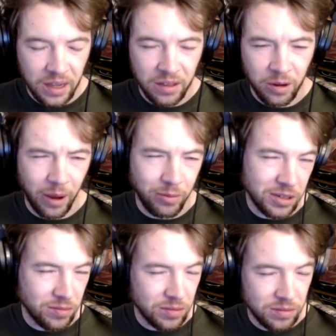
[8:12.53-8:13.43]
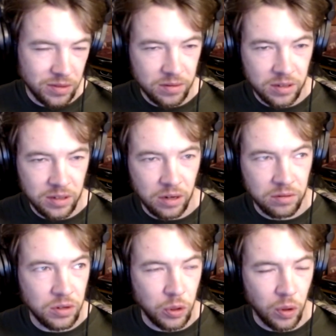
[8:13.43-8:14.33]
There might be some,
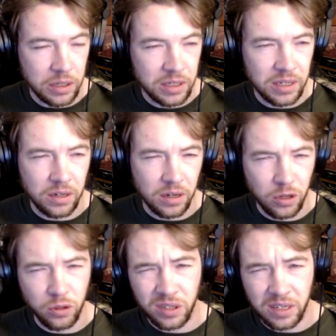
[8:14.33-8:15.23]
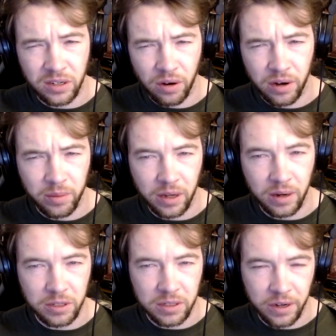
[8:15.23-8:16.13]
nuance in an acoustic guitar amp that I'm
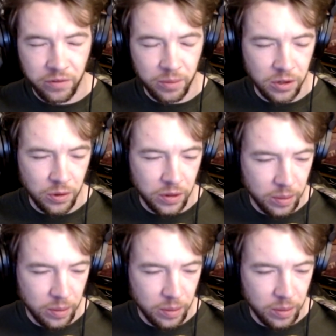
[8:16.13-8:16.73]
just not familiar with,